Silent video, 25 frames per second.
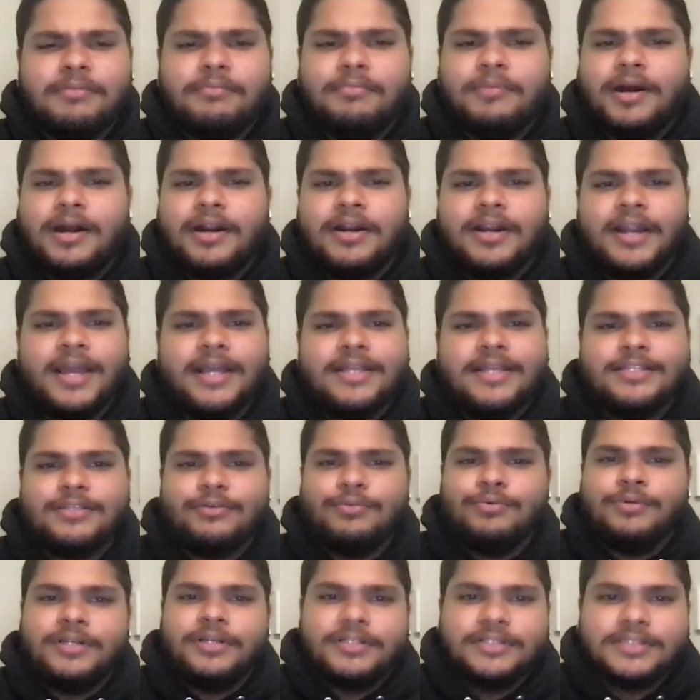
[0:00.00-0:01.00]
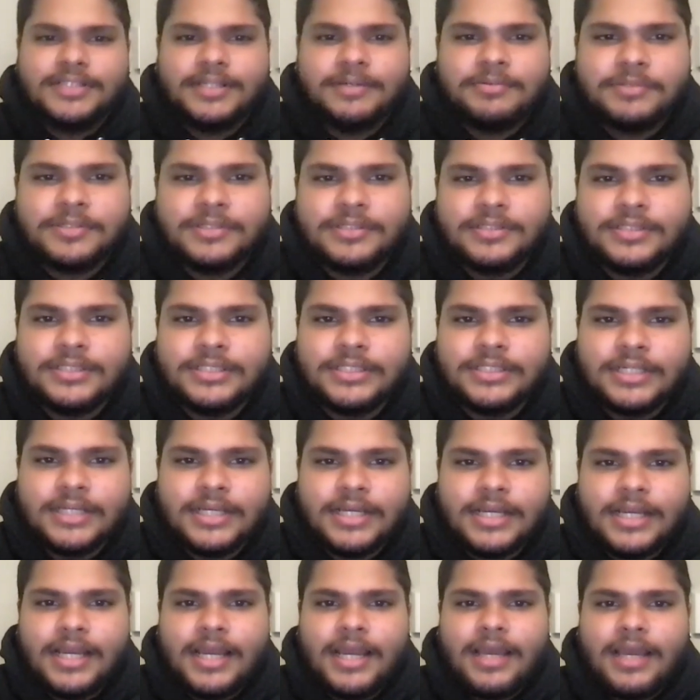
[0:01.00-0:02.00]
Lamar had two interceptions,
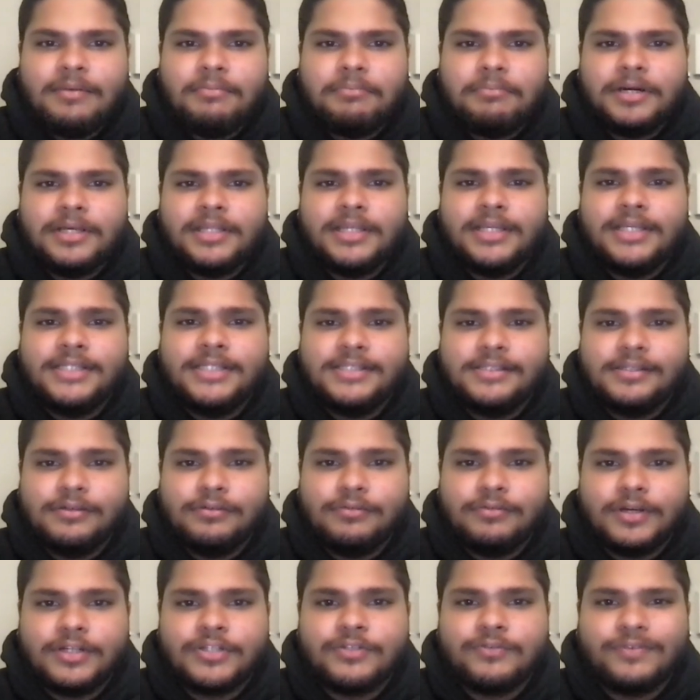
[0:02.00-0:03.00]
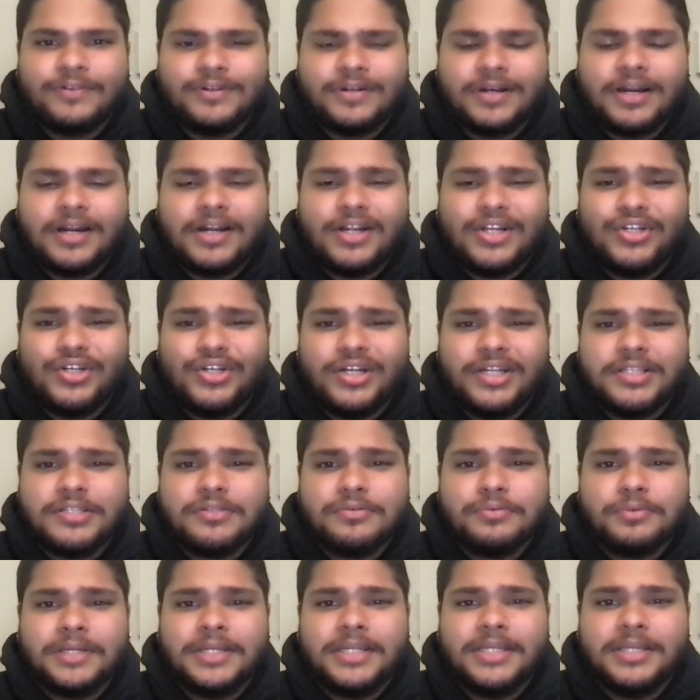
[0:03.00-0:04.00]
but he still rushed for
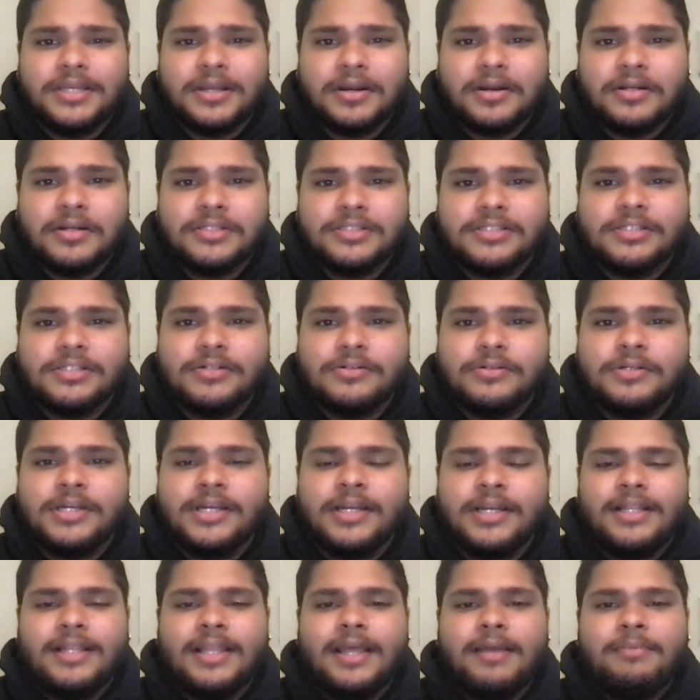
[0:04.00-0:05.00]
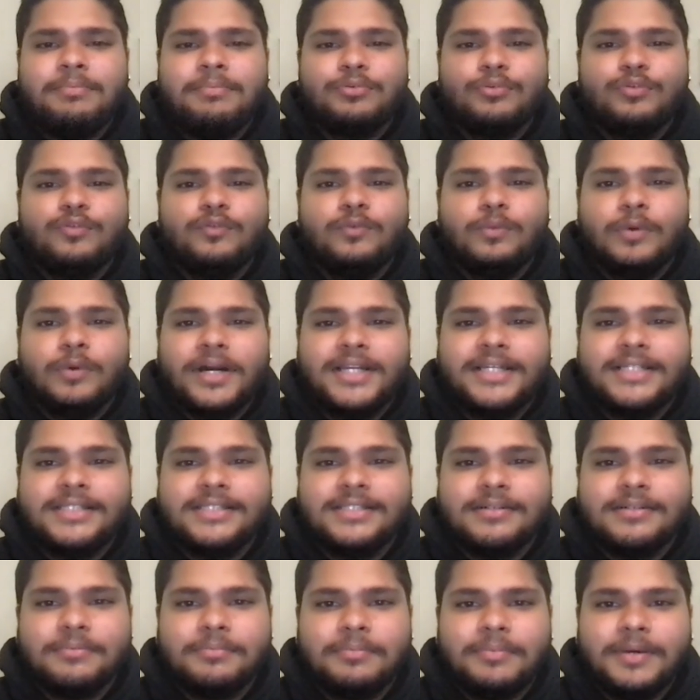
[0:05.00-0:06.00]
120 yards. You know that proves why
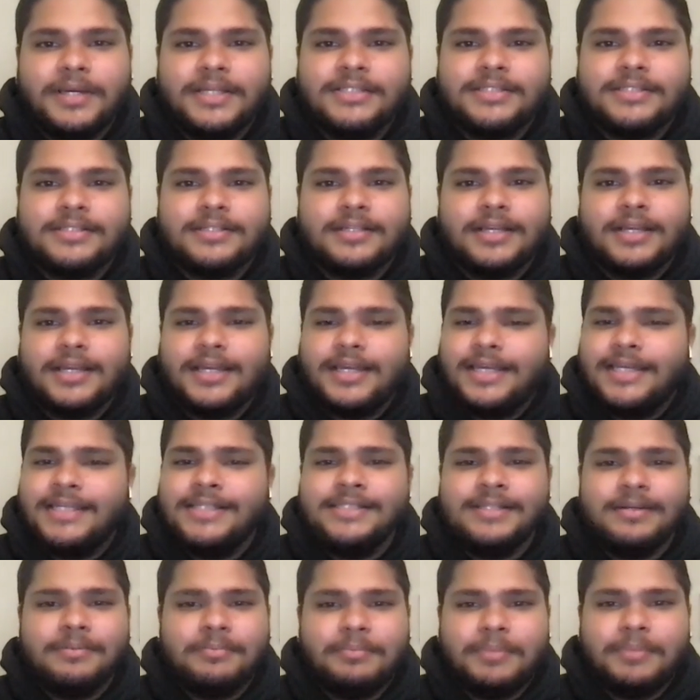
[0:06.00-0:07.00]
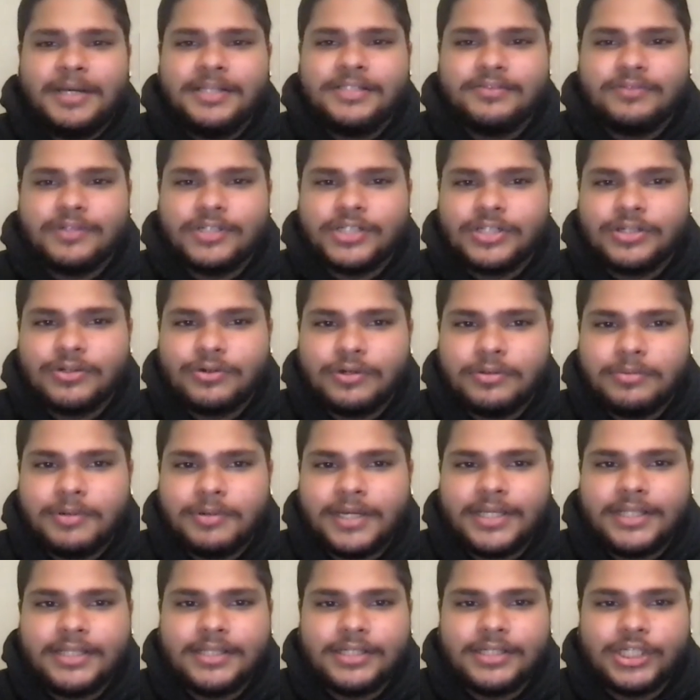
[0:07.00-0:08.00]
he's the best. He's the best rushing
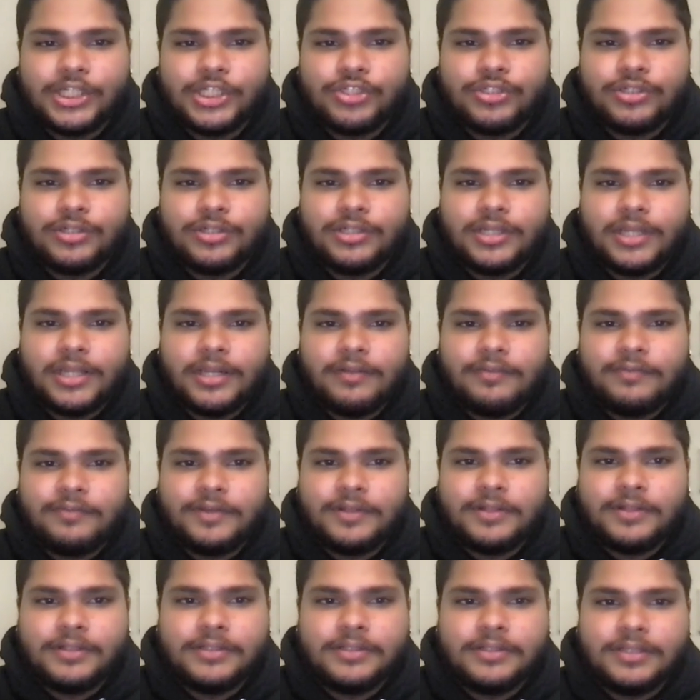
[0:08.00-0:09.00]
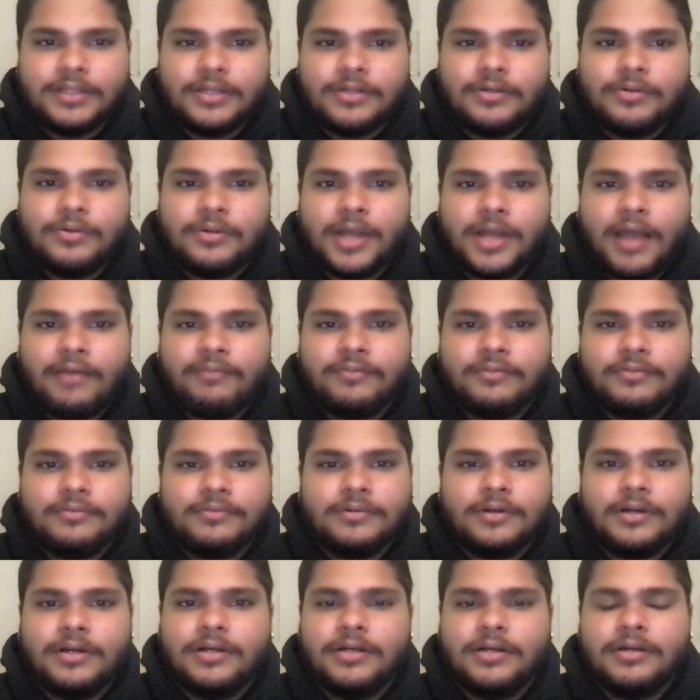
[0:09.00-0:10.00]
quarterback in the history of the NFL. You know,
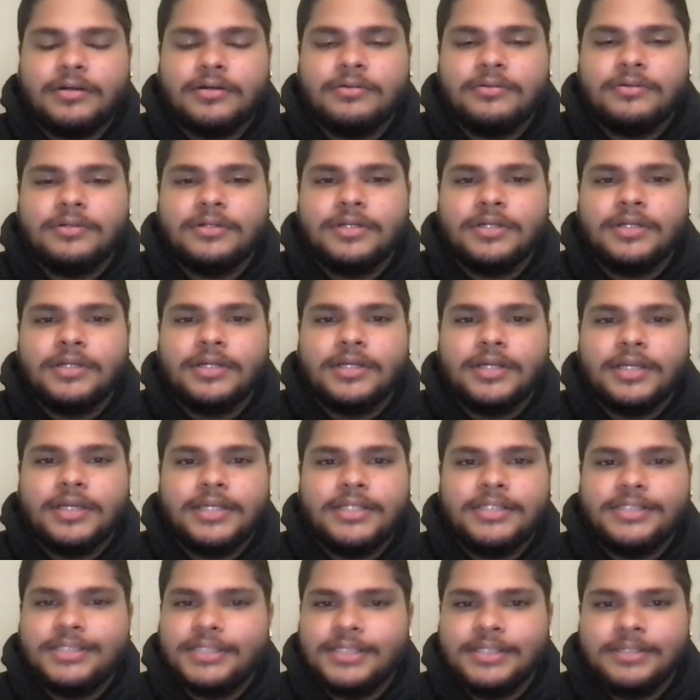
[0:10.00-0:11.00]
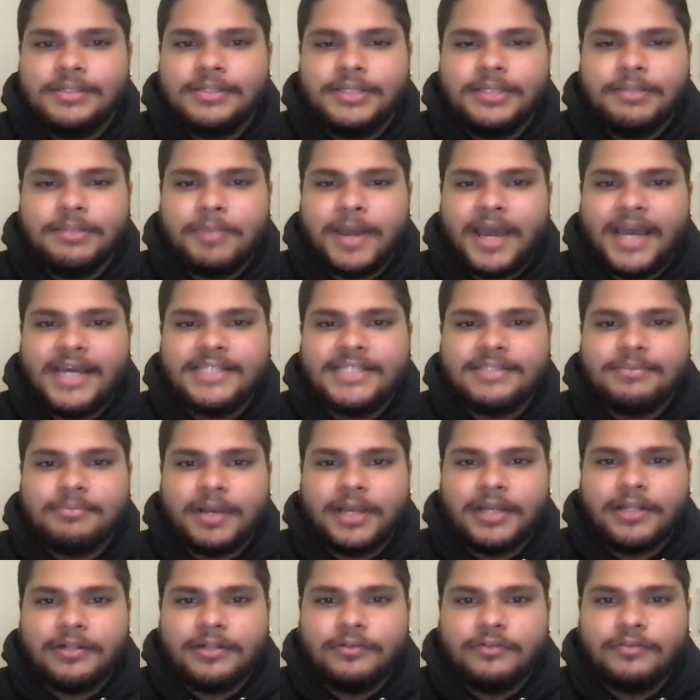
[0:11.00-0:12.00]
uh, he, he he passed
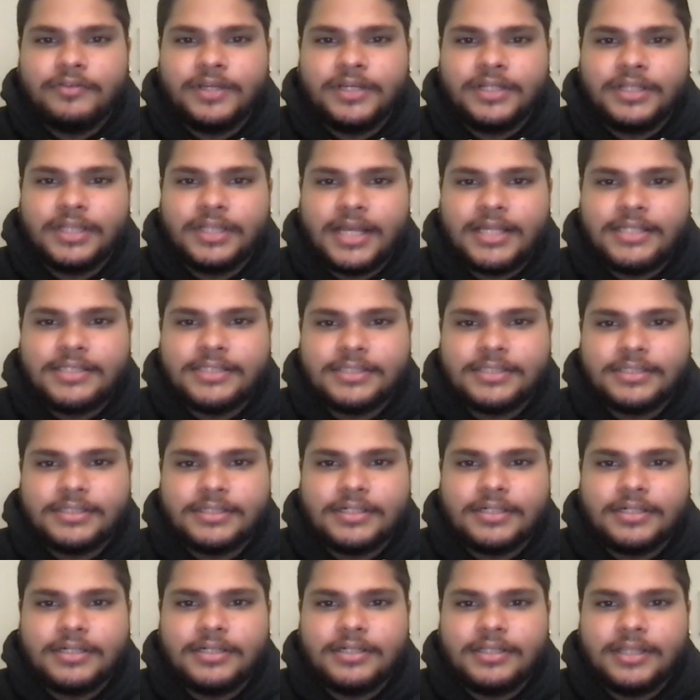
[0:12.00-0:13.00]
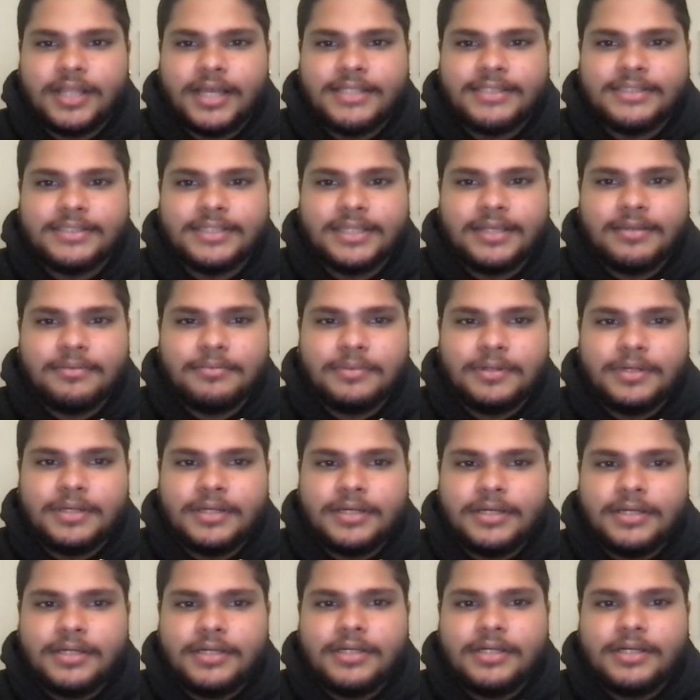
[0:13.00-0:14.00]
Michael Vick last uh last game,
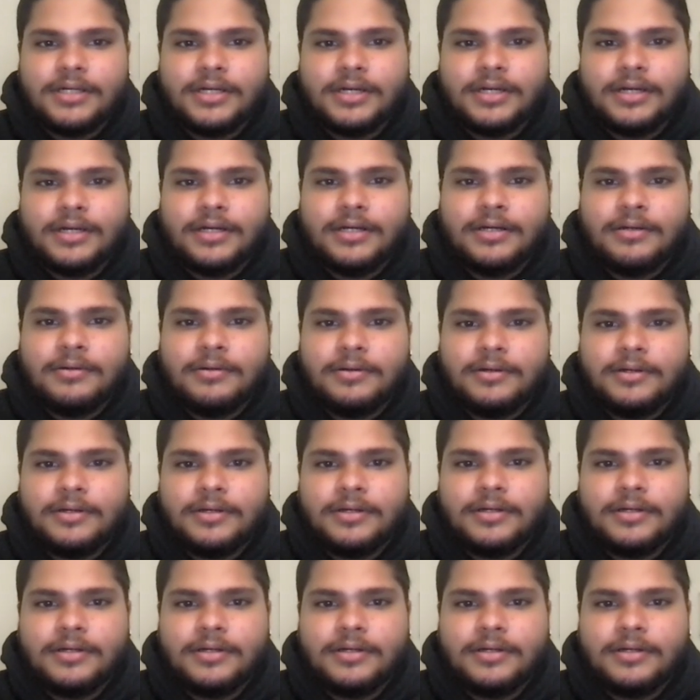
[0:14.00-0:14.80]
uh,